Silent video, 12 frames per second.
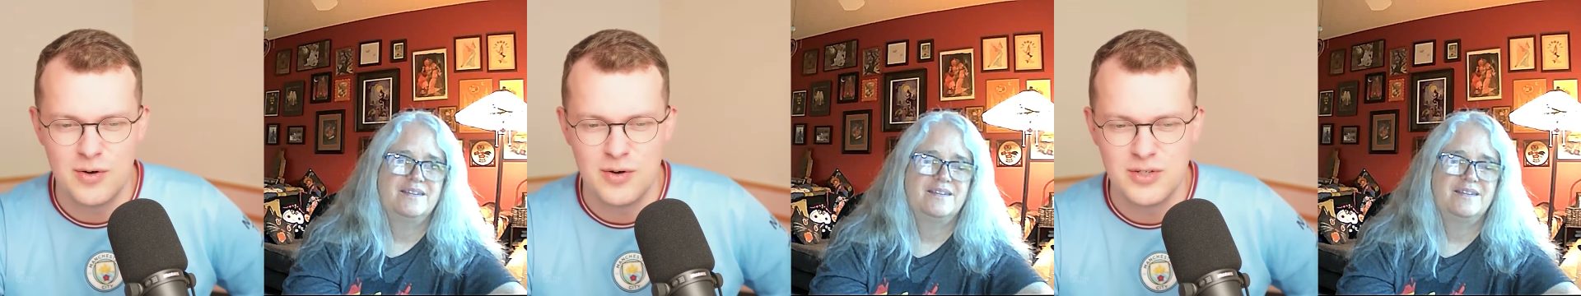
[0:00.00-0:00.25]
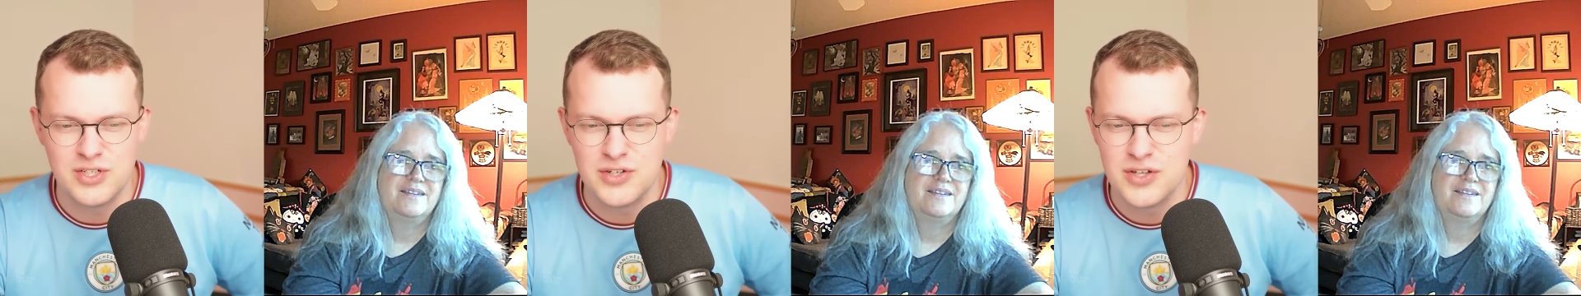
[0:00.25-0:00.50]

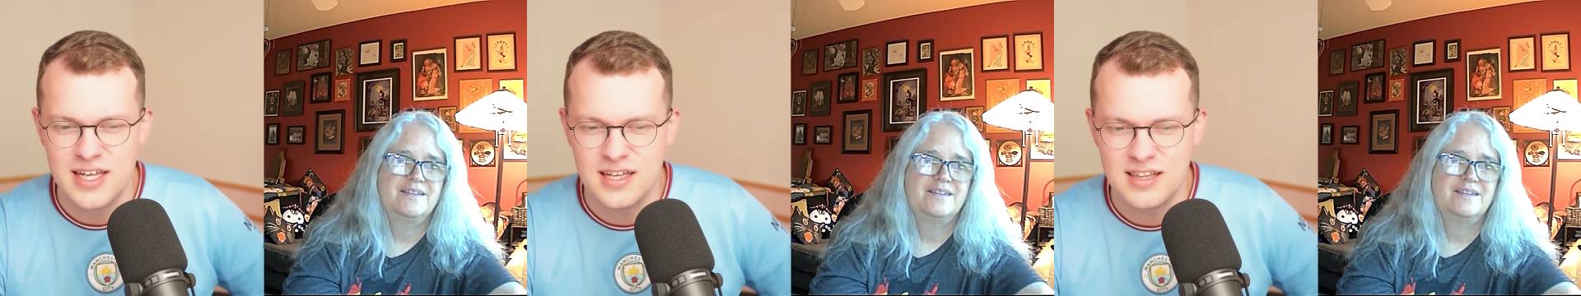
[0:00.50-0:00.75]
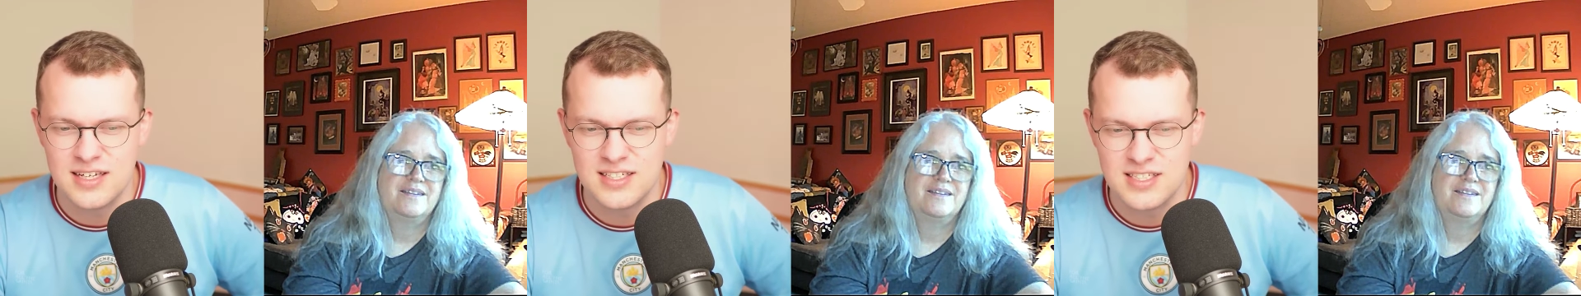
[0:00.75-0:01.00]
Speaker 1: or do you
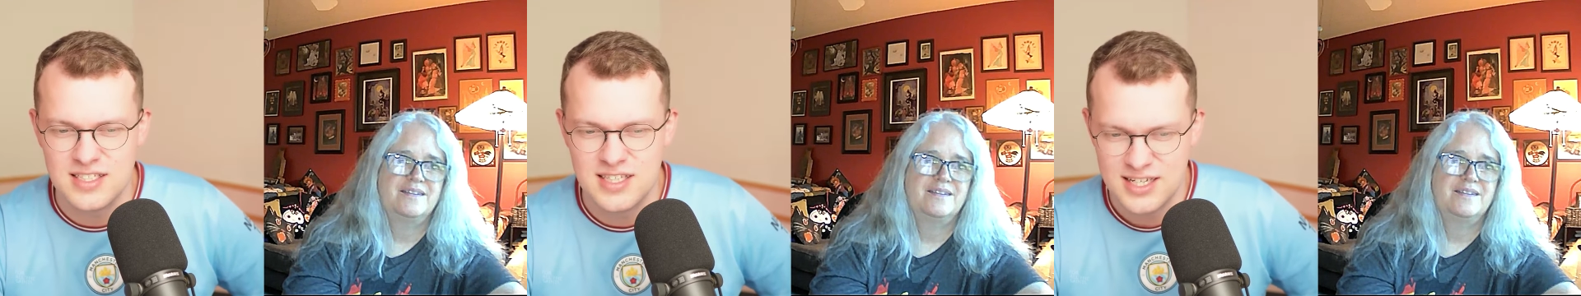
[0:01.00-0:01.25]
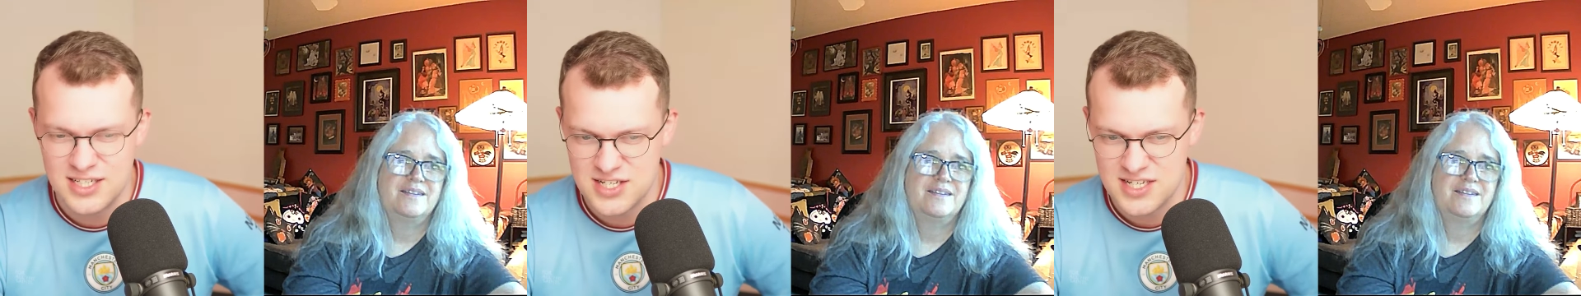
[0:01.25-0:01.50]
think that
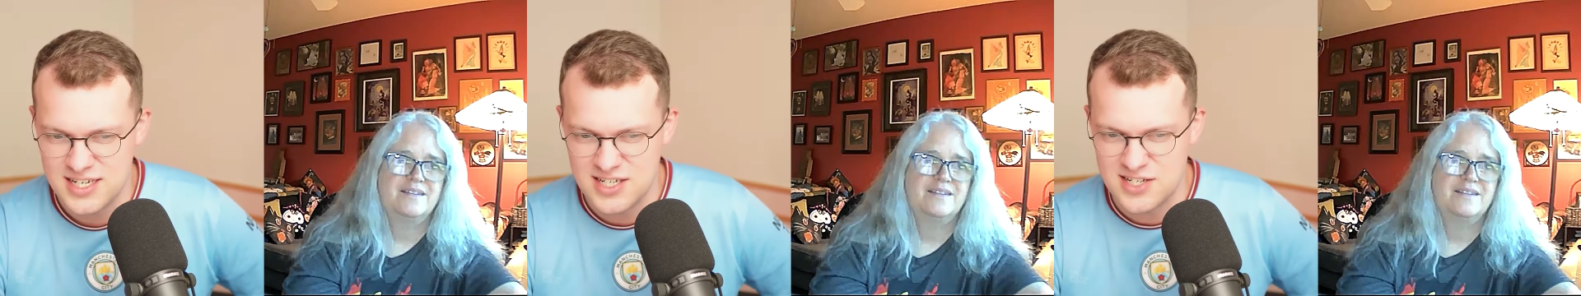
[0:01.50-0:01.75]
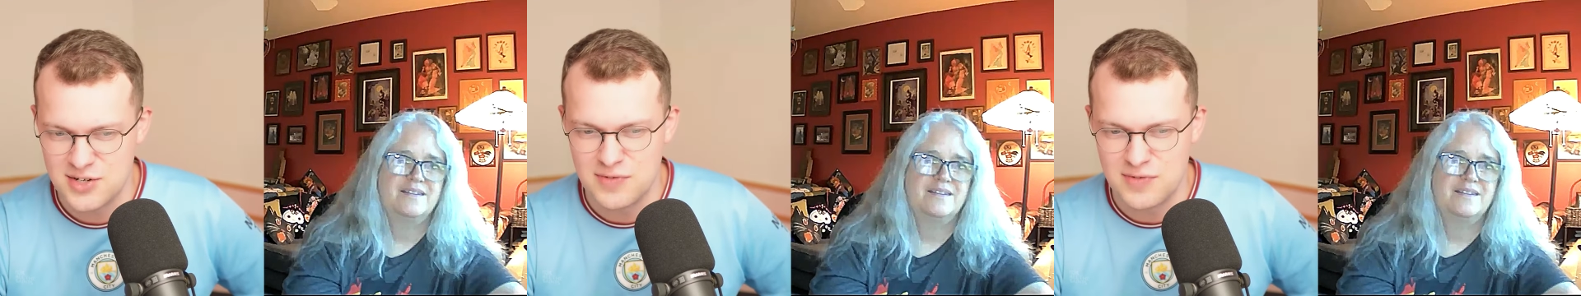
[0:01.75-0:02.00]
they just need
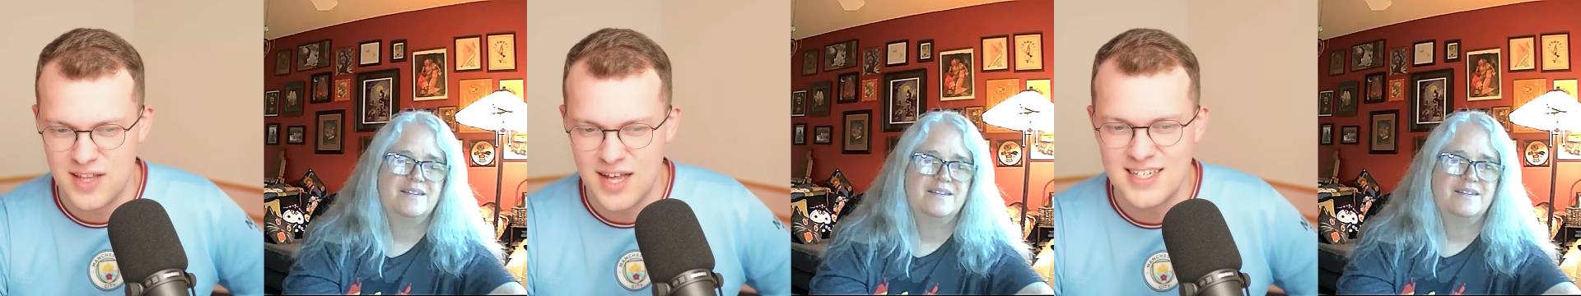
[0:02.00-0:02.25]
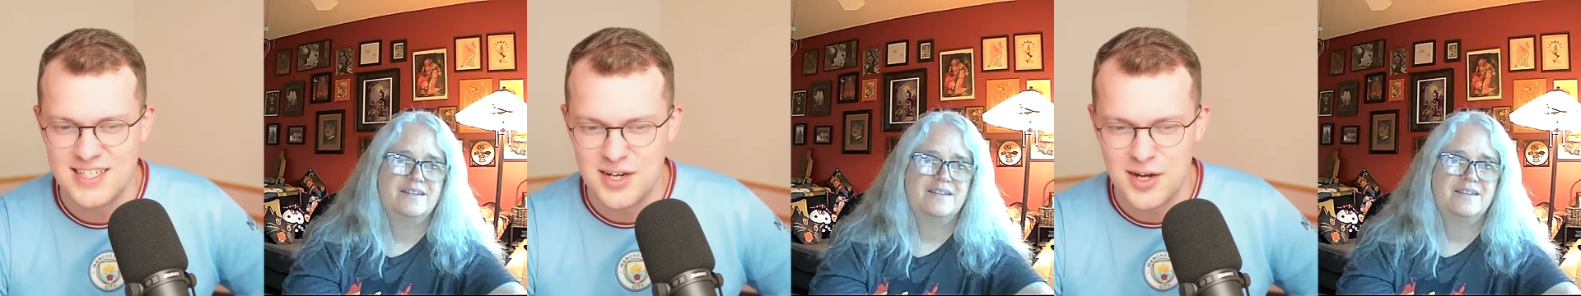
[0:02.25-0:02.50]
to sort of
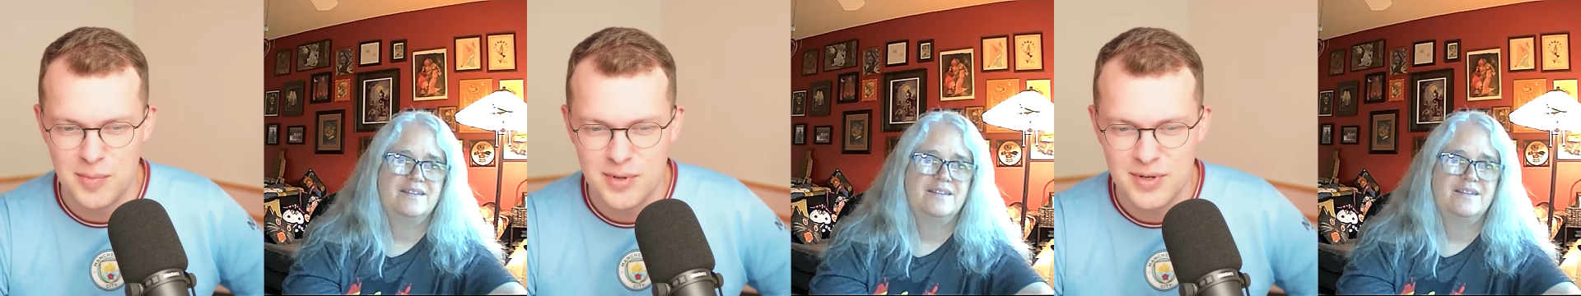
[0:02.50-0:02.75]
lighten up?